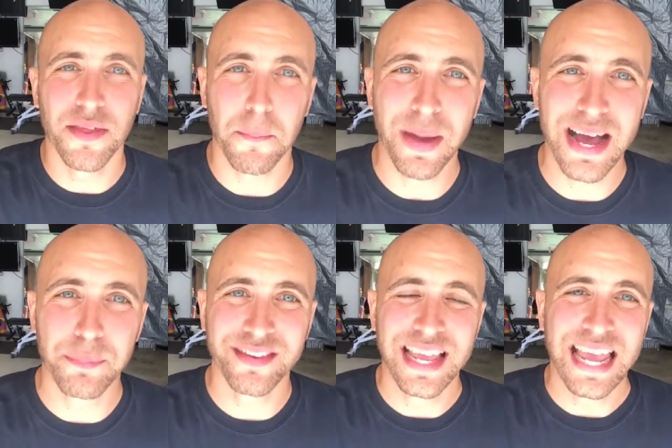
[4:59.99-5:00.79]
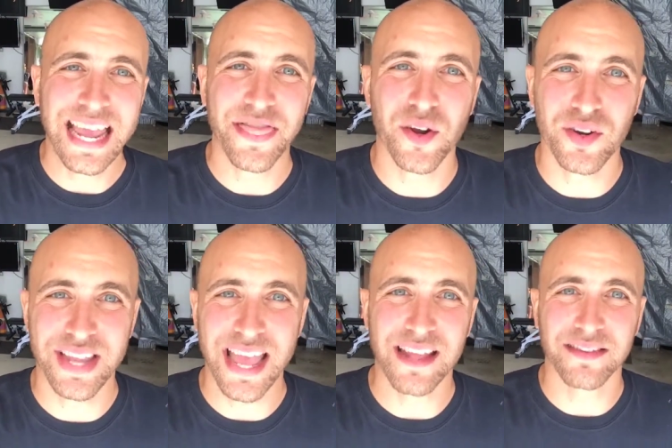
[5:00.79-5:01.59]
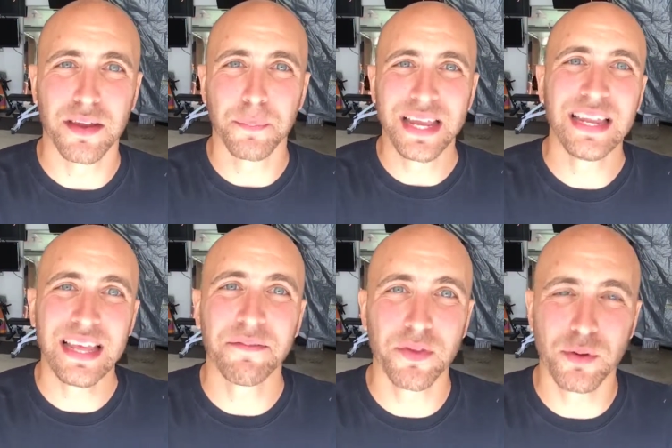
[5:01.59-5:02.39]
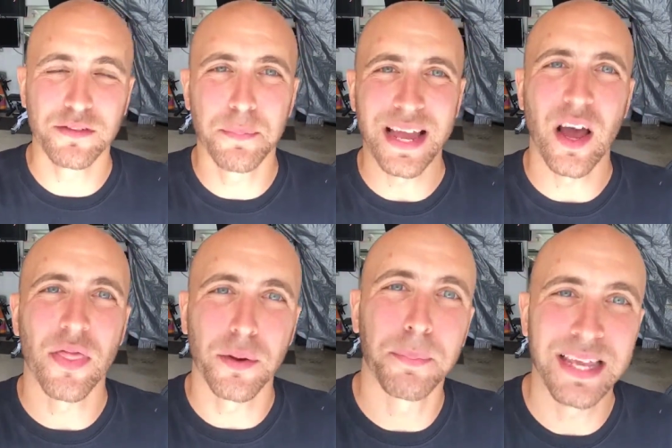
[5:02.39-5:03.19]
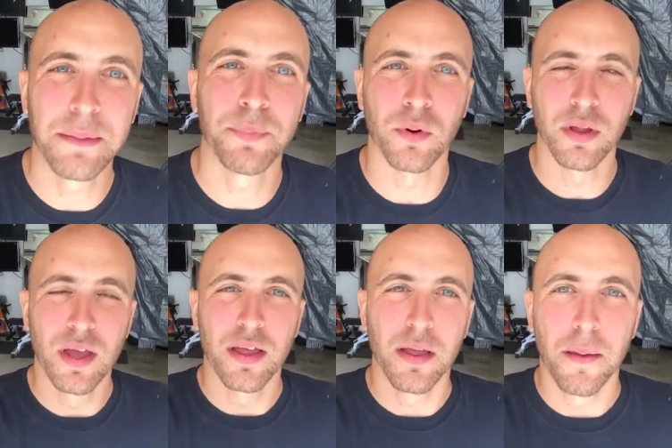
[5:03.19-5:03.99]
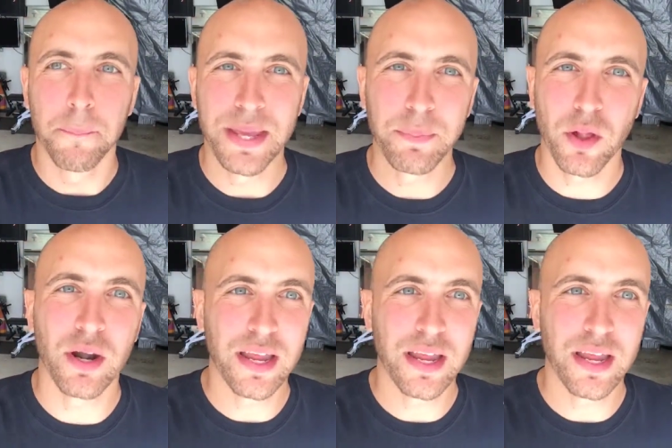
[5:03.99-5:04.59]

their moms and their dads. They're being influenced by other people. People are